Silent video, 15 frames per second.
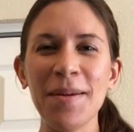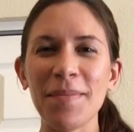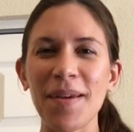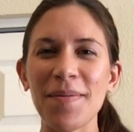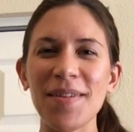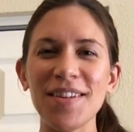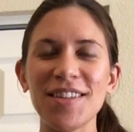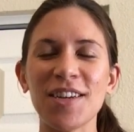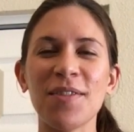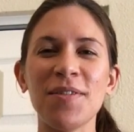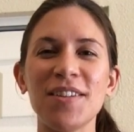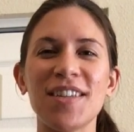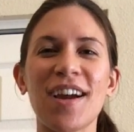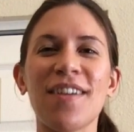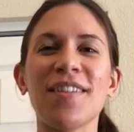maybe tone
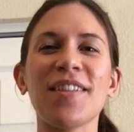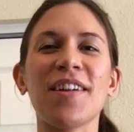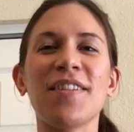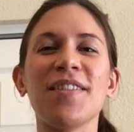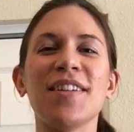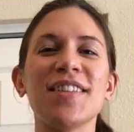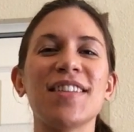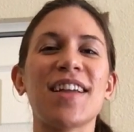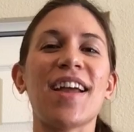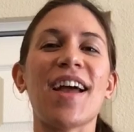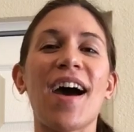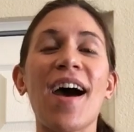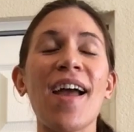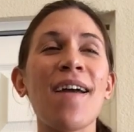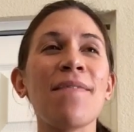it down a little and say,
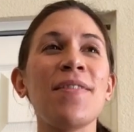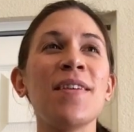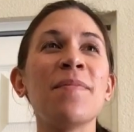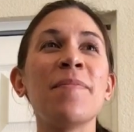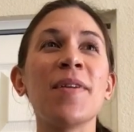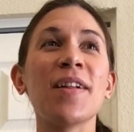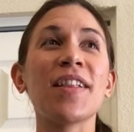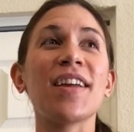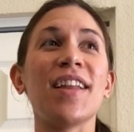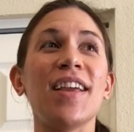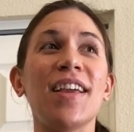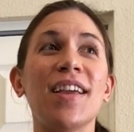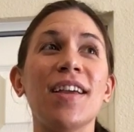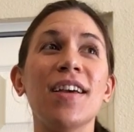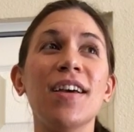I have the
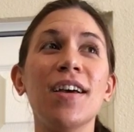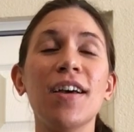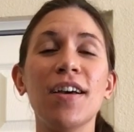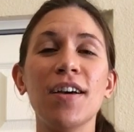ability